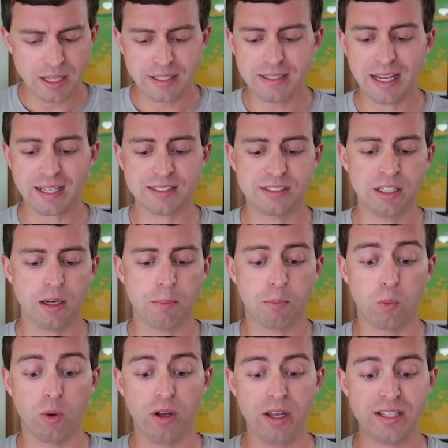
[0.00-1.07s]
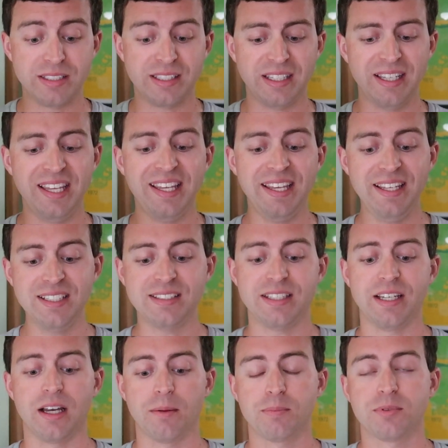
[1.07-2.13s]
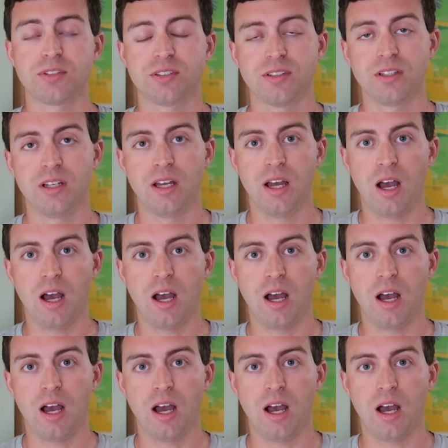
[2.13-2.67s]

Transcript: Next up was easy ups.